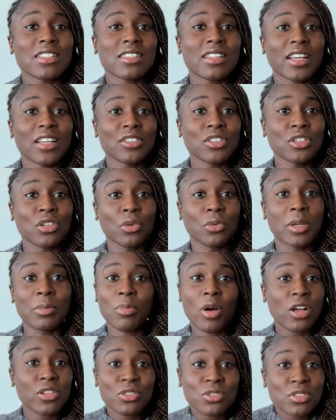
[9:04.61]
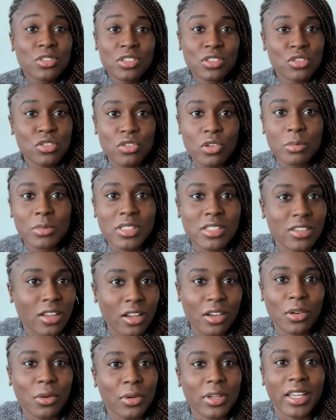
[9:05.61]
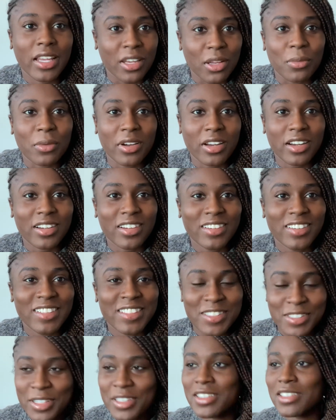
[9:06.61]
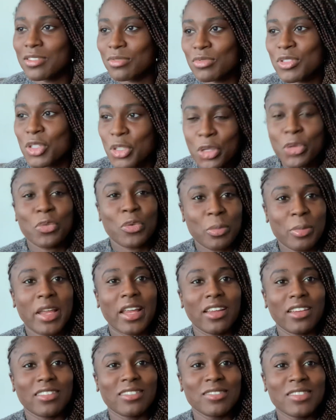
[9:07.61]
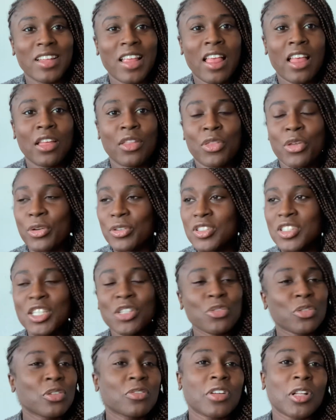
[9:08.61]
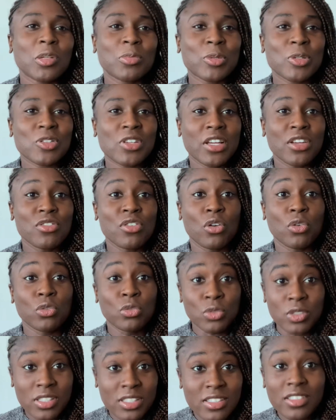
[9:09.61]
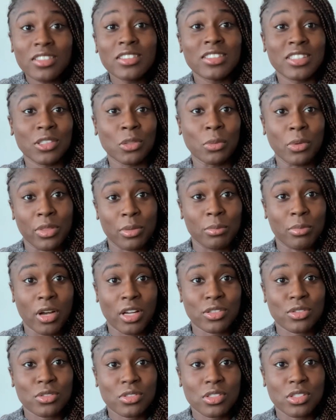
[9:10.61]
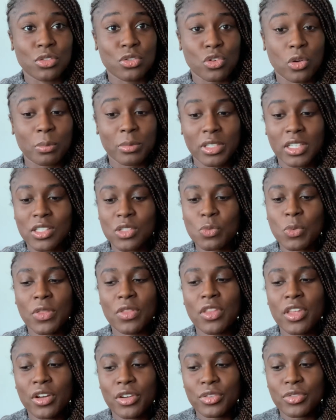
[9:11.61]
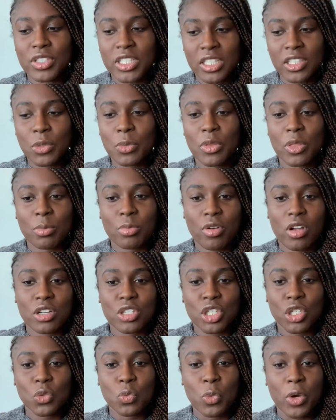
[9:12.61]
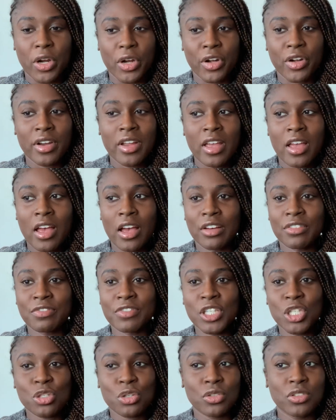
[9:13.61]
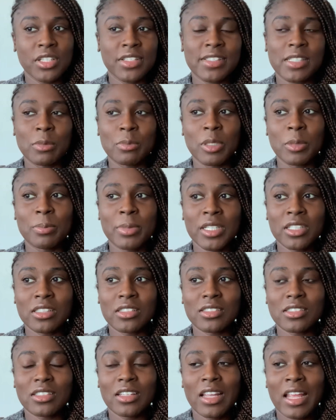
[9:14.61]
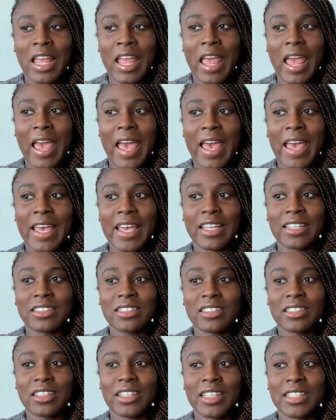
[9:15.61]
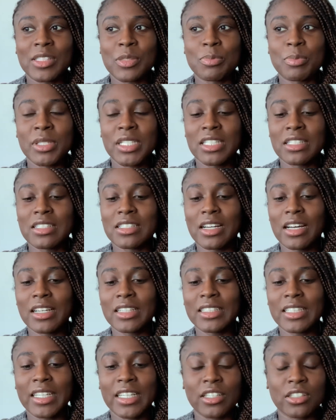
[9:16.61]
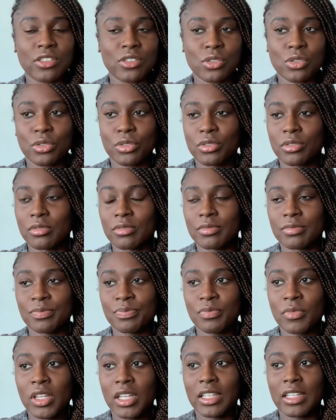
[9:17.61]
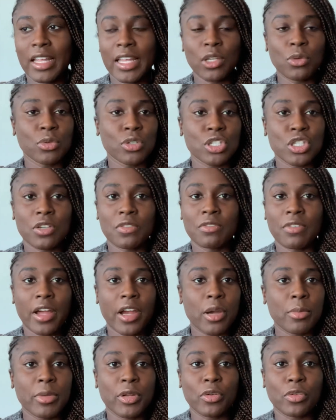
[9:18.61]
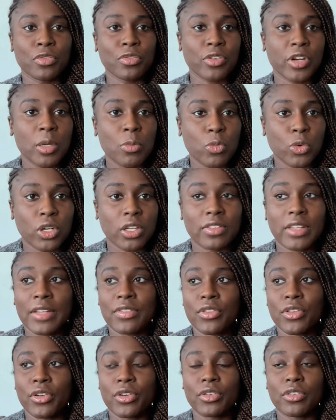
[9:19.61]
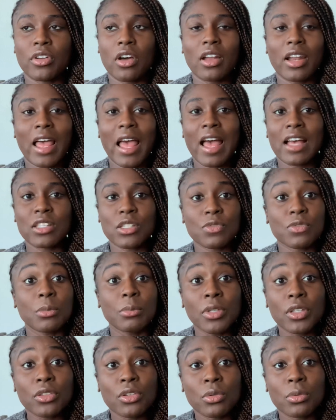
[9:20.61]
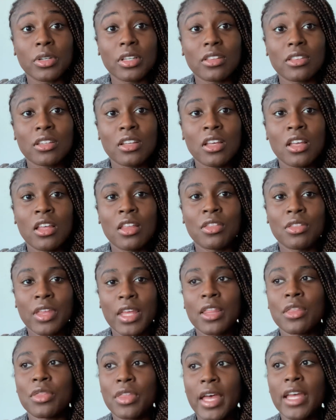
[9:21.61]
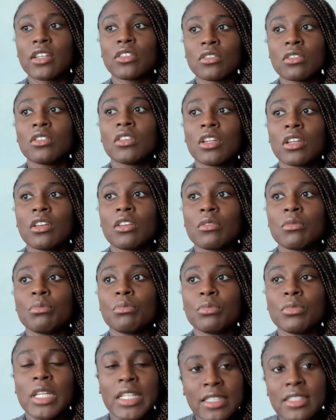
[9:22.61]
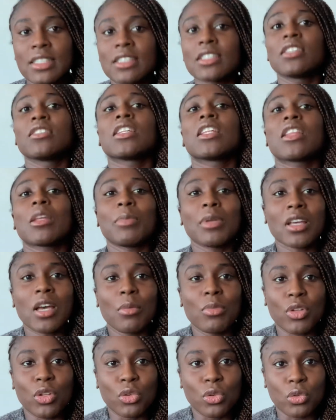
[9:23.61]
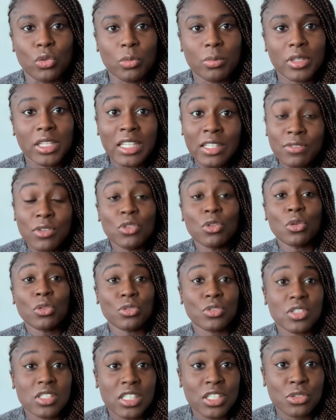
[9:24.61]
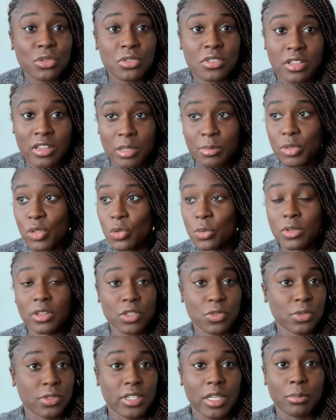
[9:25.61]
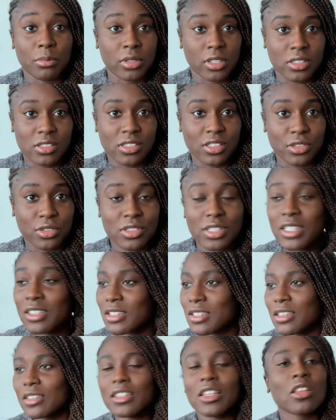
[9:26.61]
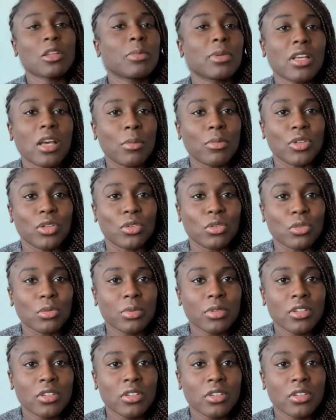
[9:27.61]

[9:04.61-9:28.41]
that, you know, imposter syndrome is not going anywhere. It's gonna remain. There are senior developers I know who still deal with imposter syndrome, because when they're dealing with a project where a feature needs to be built and it's being done in a certain language, environment, or framework that they're not as familiar with, they become the noob. Even though they're seniors and they've been doing this for 10 plus years, instantly they become the noob.